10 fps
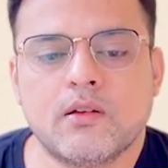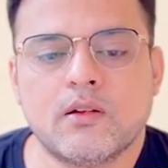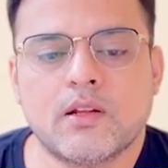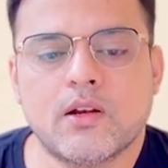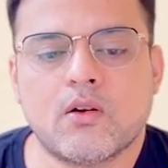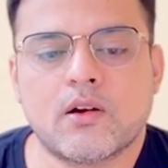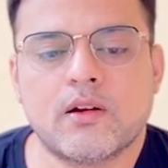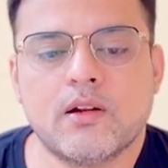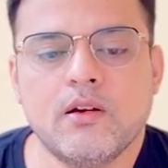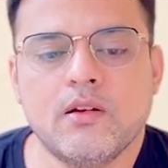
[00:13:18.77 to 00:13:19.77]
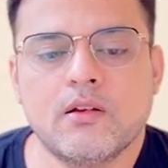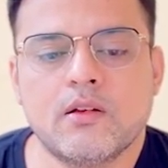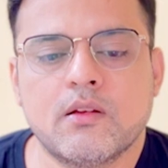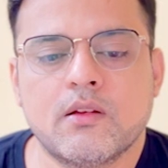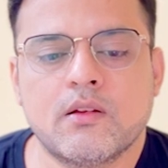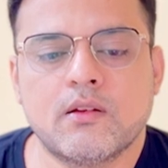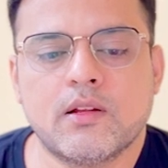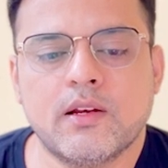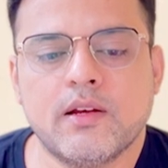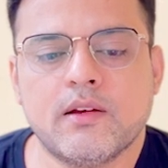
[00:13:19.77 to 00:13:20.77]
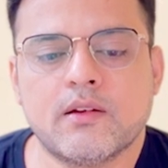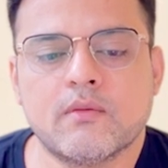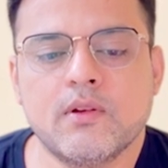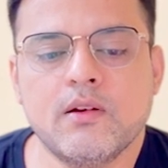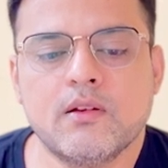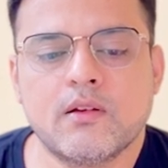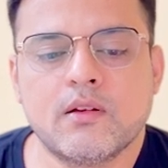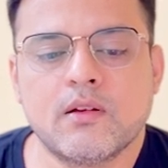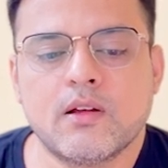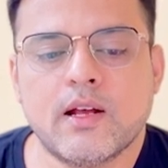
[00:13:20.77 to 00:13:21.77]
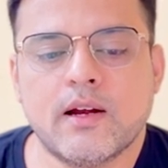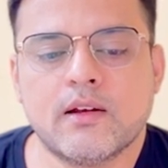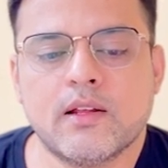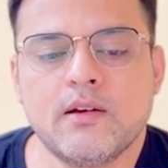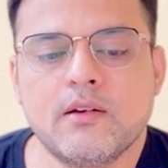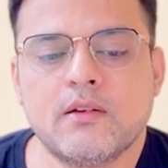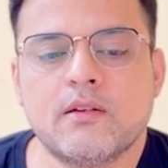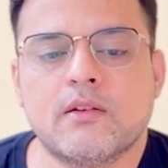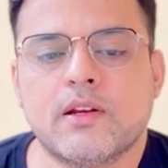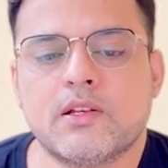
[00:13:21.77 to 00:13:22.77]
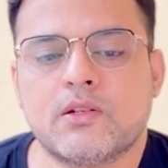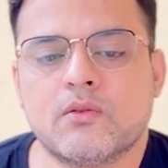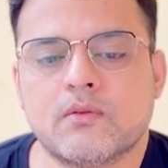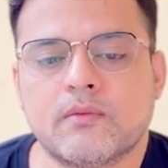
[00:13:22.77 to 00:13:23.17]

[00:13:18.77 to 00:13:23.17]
then ordinal, then interval, and then ratio.